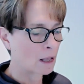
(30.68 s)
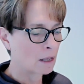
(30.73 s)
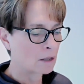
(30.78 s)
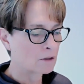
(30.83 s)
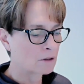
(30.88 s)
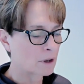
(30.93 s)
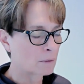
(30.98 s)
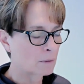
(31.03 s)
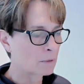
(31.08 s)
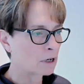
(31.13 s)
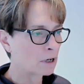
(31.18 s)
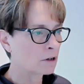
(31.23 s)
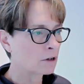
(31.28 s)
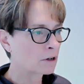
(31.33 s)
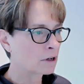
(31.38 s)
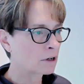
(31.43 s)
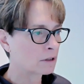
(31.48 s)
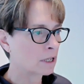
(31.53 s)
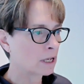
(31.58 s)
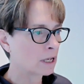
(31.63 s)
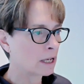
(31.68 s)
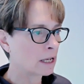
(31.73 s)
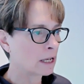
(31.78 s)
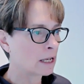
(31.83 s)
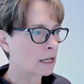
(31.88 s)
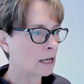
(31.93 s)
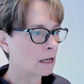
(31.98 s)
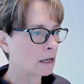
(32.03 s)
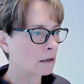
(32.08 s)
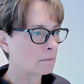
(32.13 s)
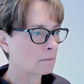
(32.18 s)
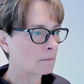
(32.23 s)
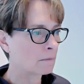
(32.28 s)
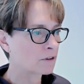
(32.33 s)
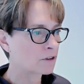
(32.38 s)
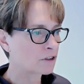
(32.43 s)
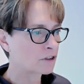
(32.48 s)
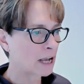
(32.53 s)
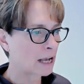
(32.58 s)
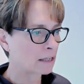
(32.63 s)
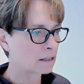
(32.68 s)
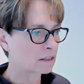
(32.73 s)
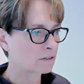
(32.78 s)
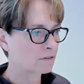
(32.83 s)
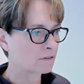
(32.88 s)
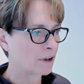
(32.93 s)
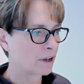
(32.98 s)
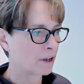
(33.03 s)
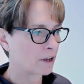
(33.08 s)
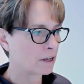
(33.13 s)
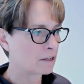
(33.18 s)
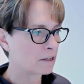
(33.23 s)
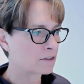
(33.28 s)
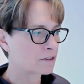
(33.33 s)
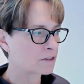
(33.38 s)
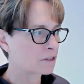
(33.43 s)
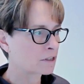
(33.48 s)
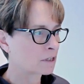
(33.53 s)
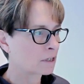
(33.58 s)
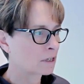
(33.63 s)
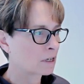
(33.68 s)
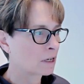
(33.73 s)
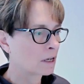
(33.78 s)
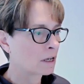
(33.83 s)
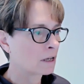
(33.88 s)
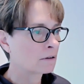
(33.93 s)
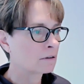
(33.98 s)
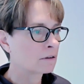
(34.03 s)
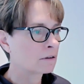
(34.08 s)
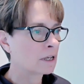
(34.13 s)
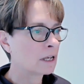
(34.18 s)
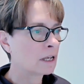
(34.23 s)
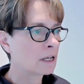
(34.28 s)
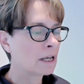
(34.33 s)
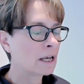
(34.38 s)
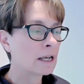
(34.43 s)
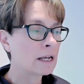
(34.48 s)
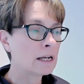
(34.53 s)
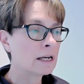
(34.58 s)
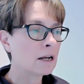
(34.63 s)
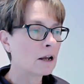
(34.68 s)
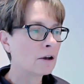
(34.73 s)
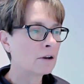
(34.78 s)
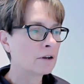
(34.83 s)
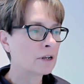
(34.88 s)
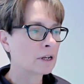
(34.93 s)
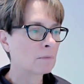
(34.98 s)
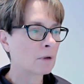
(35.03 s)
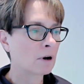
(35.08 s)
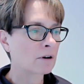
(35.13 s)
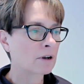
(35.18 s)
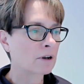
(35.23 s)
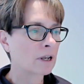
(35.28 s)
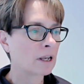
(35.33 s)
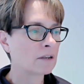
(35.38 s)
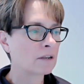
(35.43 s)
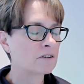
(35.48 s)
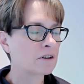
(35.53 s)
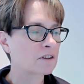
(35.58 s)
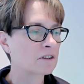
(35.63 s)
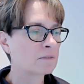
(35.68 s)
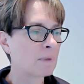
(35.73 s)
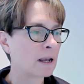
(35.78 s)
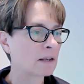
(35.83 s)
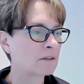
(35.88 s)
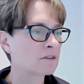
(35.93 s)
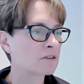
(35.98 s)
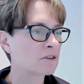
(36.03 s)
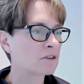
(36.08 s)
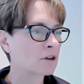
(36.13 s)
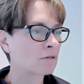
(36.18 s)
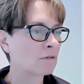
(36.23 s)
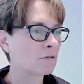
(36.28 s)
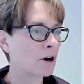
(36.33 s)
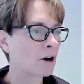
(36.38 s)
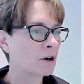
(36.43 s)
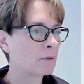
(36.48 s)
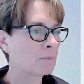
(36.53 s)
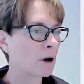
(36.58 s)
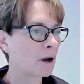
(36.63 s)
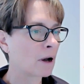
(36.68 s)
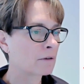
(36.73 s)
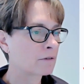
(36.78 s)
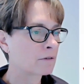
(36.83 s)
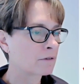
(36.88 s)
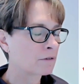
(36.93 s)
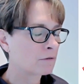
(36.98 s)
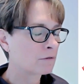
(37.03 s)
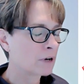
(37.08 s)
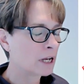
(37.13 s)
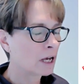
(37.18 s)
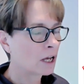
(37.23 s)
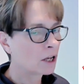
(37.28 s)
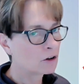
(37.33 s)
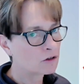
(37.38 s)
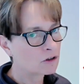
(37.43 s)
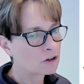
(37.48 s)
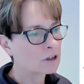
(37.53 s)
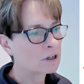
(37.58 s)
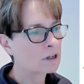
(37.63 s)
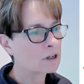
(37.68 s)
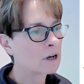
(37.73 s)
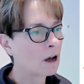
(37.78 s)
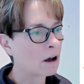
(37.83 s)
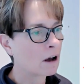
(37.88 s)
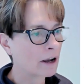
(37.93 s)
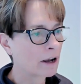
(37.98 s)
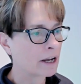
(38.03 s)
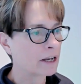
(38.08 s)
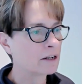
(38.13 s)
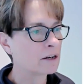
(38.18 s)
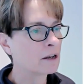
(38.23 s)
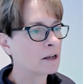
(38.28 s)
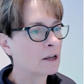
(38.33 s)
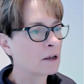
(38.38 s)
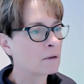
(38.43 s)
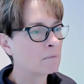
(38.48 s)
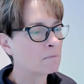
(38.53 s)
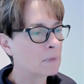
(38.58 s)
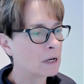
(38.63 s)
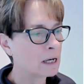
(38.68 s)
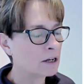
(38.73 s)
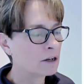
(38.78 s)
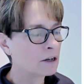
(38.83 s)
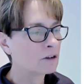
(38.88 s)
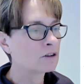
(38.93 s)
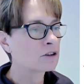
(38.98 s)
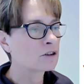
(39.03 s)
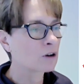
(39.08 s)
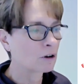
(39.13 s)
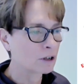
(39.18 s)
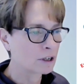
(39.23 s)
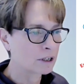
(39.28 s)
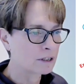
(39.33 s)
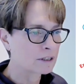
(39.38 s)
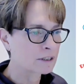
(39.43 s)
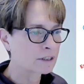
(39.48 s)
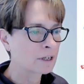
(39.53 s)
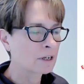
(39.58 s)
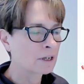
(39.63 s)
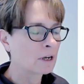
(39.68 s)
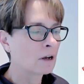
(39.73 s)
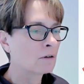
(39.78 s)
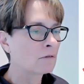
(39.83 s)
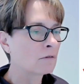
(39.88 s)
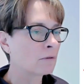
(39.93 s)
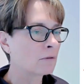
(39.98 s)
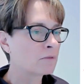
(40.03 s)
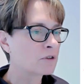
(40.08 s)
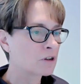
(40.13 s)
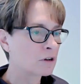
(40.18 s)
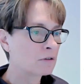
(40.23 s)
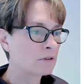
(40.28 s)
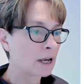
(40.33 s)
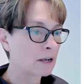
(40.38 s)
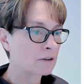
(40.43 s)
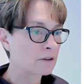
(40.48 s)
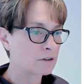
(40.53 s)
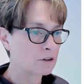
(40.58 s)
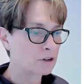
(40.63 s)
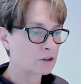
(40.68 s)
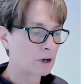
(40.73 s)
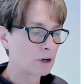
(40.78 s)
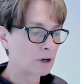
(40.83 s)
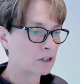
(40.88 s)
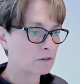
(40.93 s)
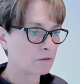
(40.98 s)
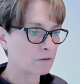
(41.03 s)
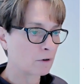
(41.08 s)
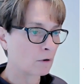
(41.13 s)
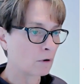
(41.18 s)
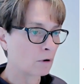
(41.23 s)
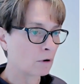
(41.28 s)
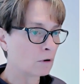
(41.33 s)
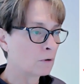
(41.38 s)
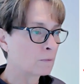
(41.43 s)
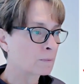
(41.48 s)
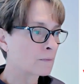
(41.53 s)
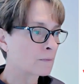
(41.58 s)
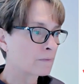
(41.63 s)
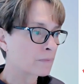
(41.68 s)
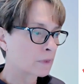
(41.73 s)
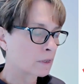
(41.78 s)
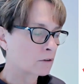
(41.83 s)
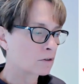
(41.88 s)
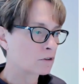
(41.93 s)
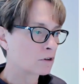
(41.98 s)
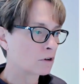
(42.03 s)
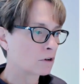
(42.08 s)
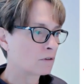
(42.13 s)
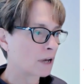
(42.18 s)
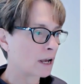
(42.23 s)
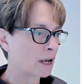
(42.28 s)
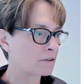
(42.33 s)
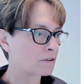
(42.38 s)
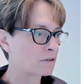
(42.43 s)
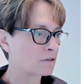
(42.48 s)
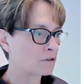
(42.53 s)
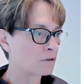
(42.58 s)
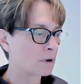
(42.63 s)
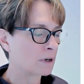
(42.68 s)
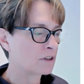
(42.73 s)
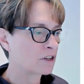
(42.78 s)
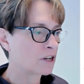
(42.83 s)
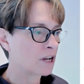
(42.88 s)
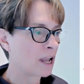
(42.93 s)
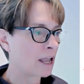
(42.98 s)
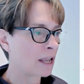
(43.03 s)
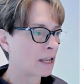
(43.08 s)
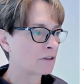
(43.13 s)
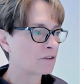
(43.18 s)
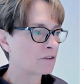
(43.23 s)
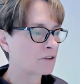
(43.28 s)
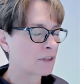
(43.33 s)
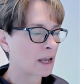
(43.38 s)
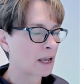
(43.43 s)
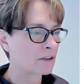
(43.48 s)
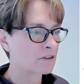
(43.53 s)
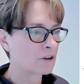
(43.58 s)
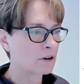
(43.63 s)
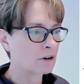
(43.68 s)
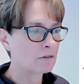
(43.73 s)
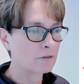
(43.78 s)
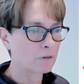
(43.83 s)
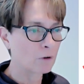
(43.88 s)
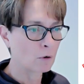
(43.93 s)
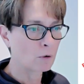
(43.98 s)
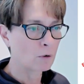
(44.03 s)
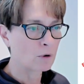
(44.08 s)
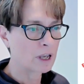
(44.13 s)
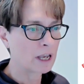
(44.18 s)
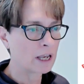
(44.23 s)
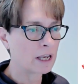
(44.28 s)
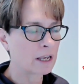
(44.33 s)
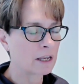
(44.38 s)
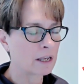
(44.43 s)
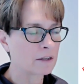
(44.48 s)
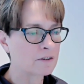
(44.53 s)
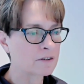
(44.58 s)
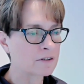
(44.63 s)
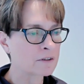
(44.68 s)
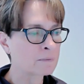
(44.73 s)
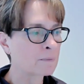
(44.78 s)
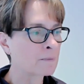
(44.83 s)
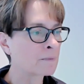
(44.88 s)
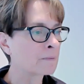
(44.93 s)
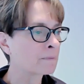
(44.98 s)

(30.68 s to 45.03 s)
So I'm going to look at the stats first. The e-learning market is expected to grow by $309 million from 2024 to 2028. So that's only 4 years.